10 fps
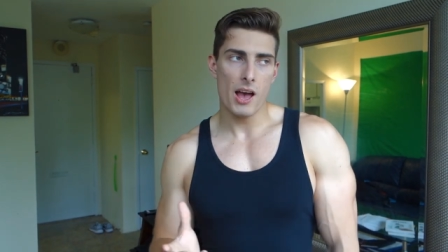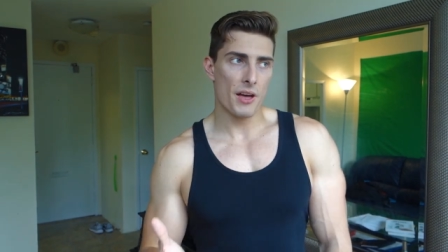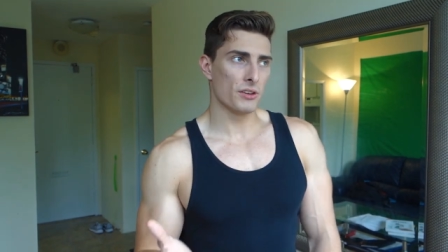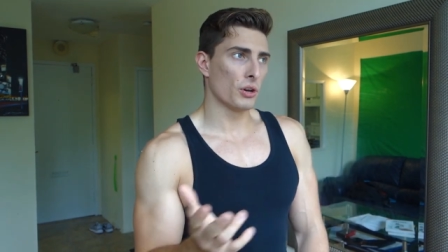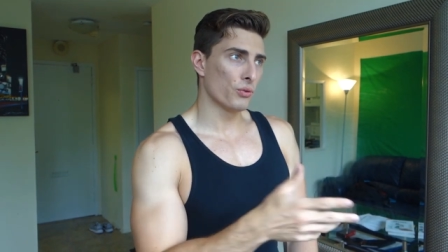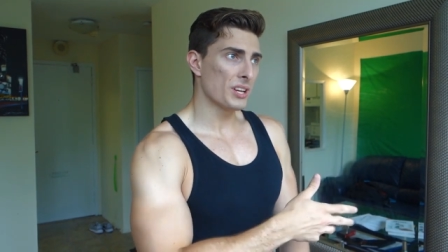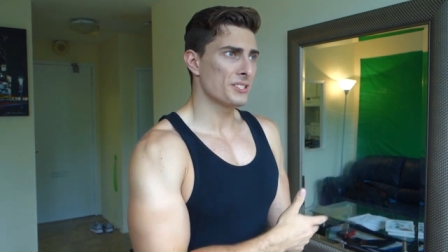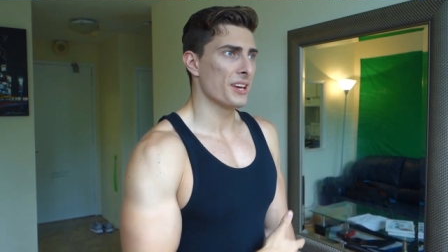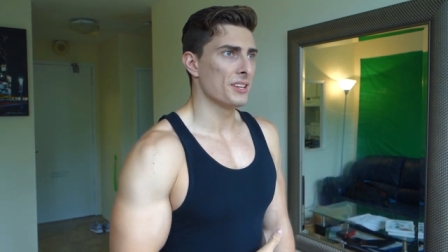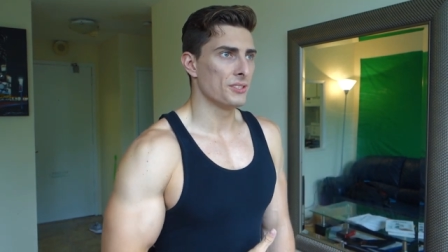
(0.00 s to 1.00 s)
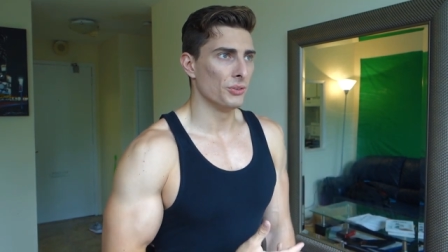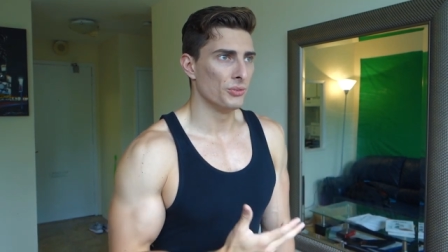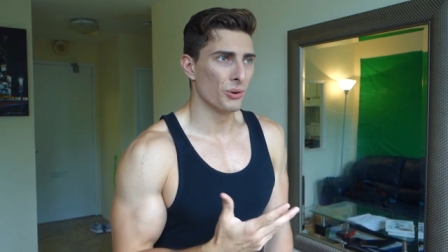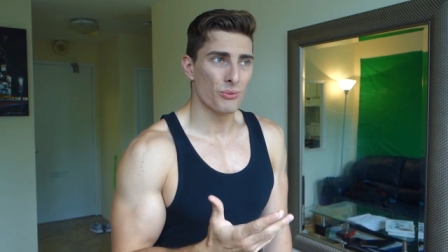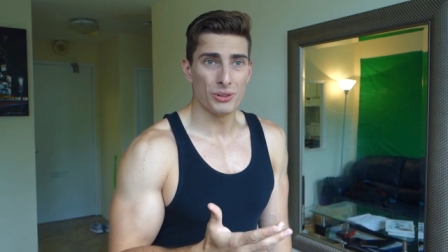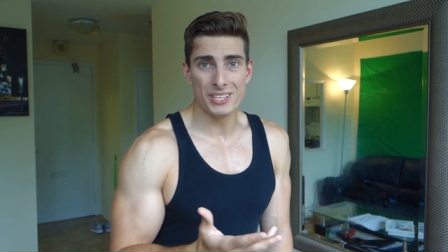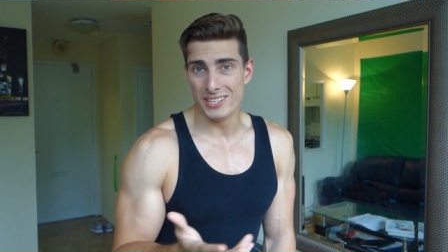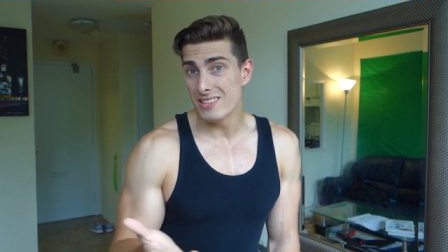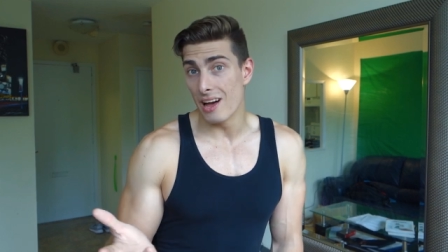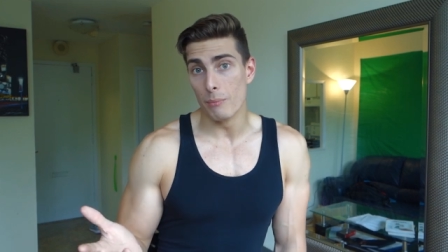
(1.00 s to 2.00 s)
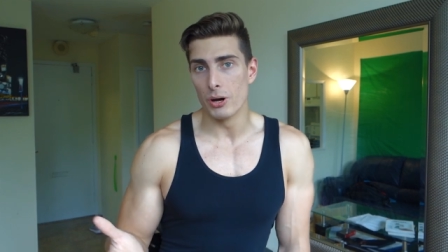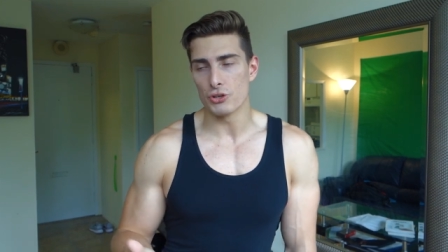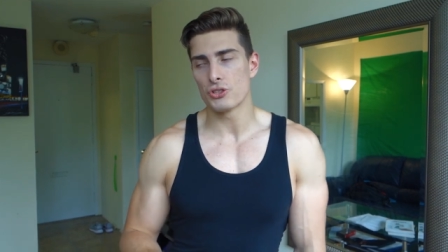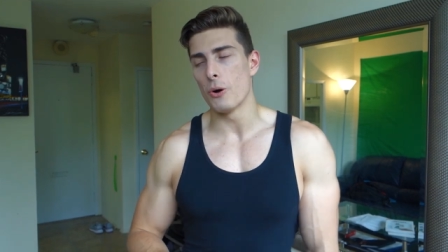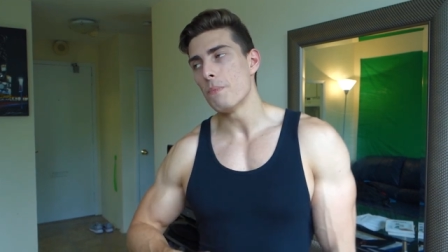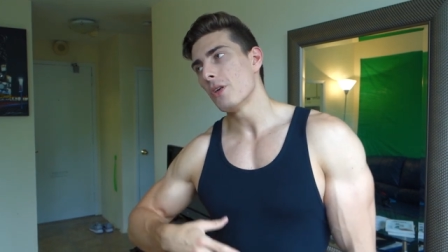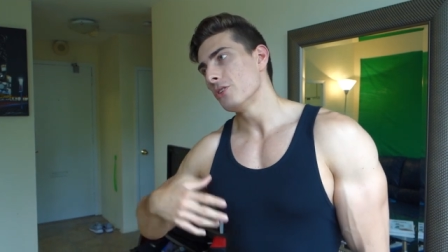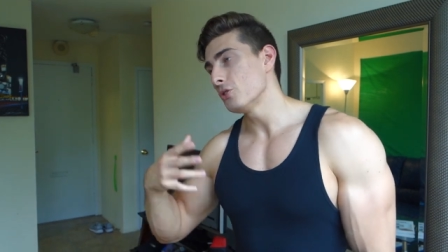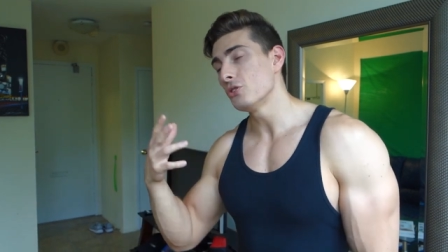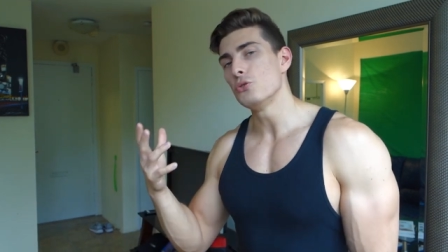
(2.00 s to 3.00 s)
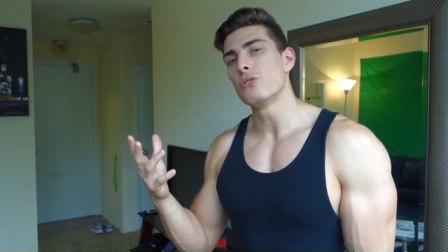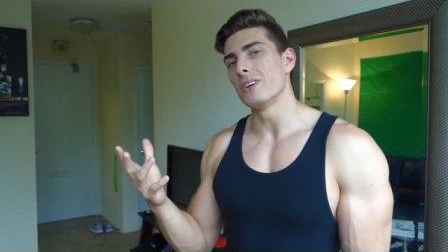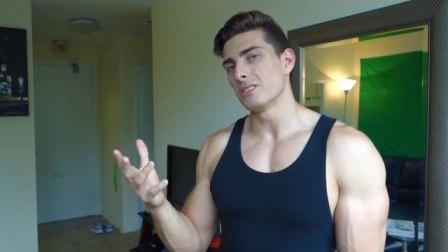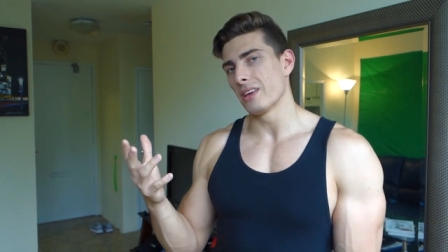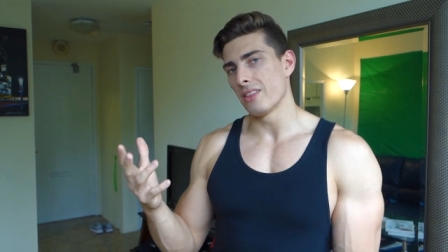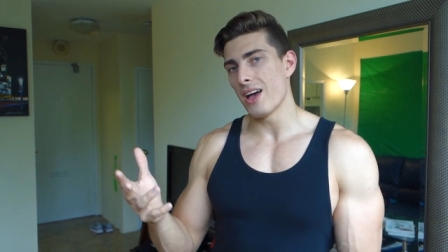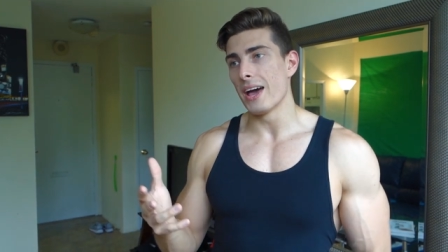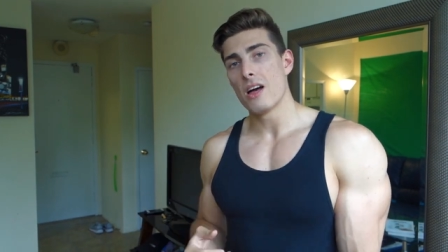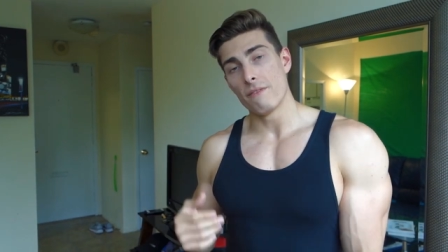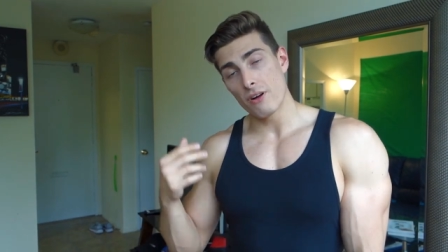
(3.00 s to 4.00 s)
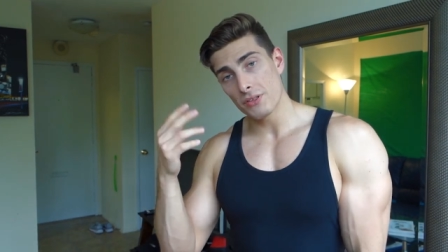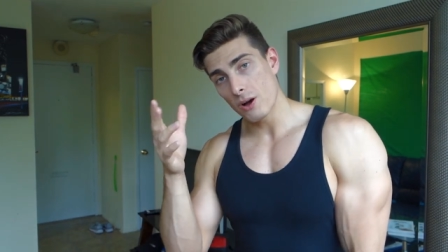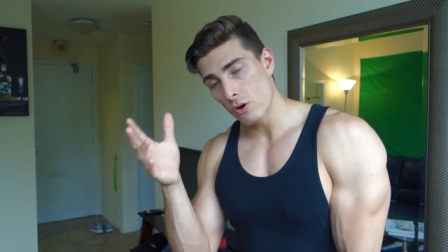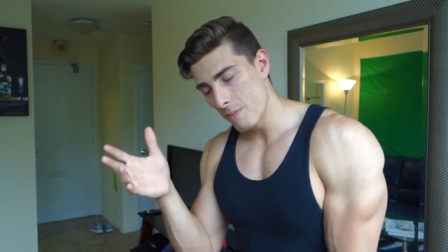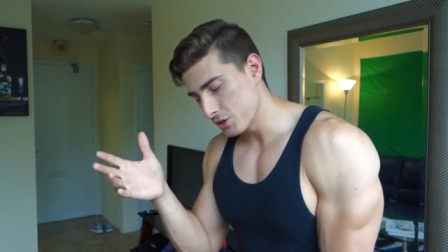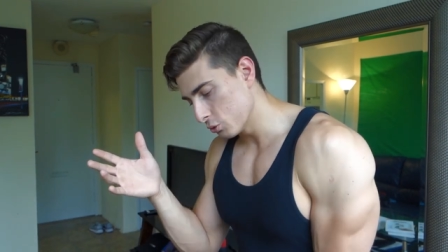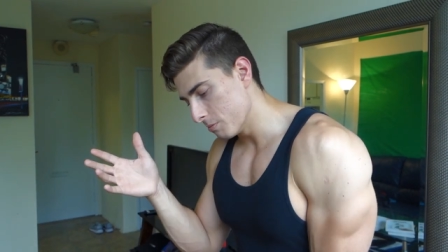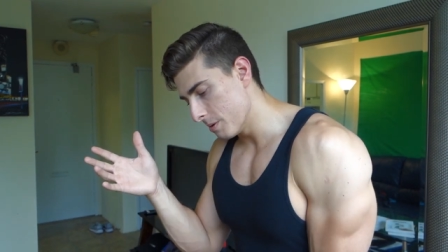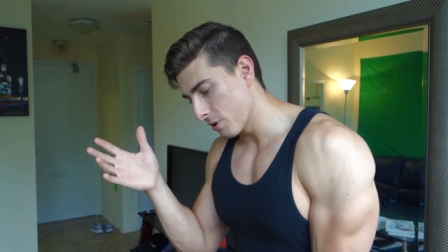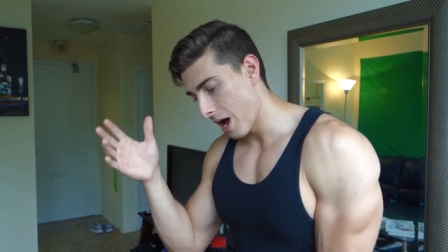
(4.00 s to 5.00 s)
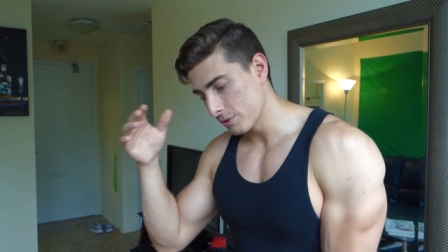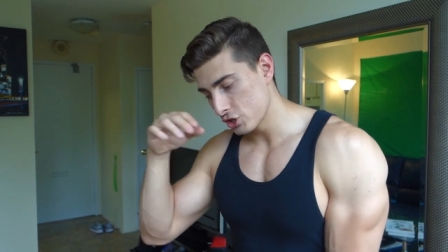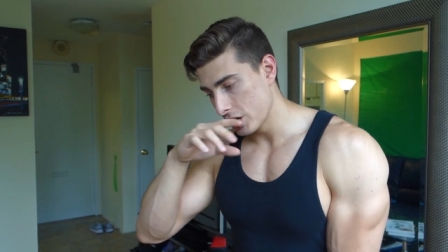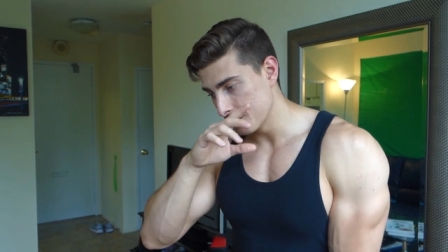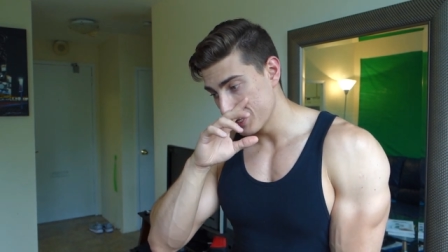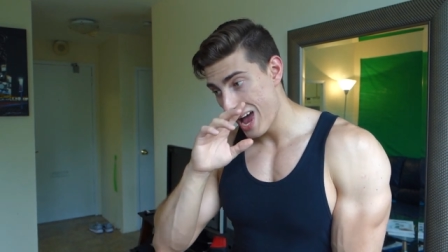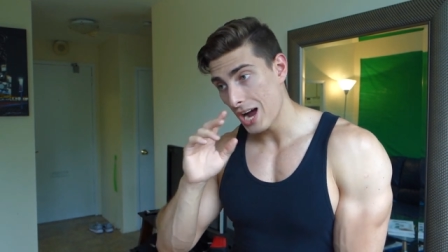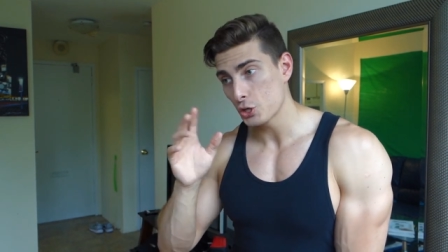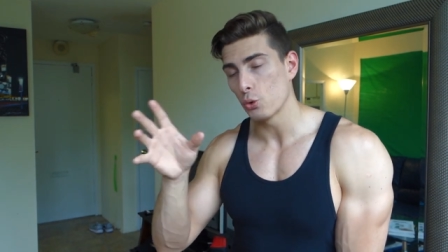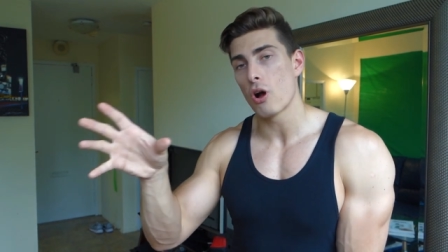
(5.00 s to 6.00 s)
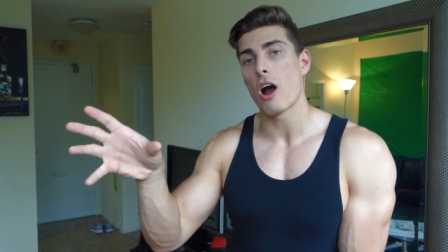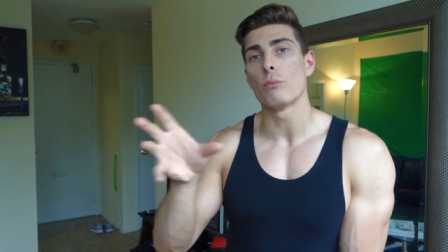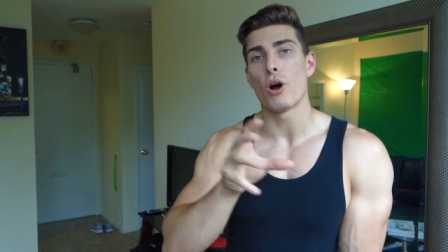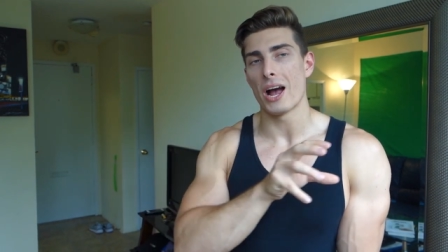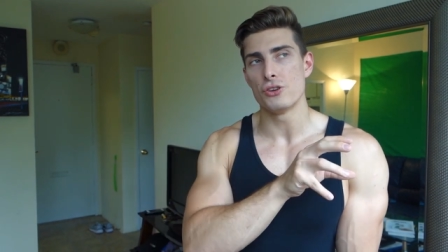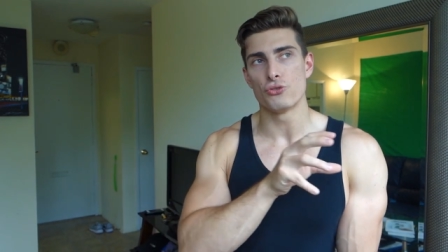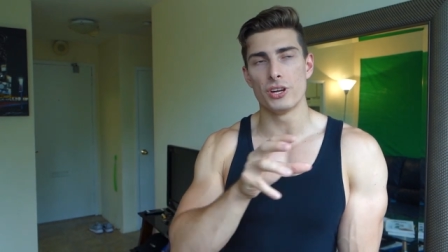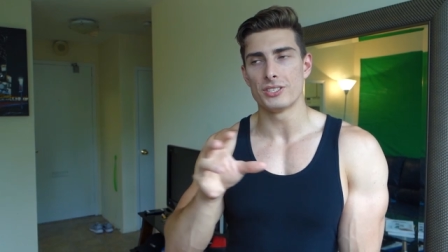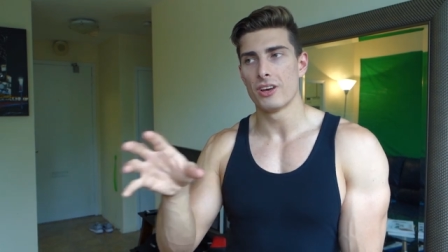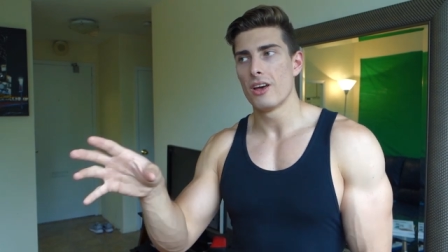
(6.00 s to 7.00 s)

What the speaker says: And then on rest days, you don't really need that much. So you can do things like that. The final thing I want to mention would be perhaps changing the actual carbohydrates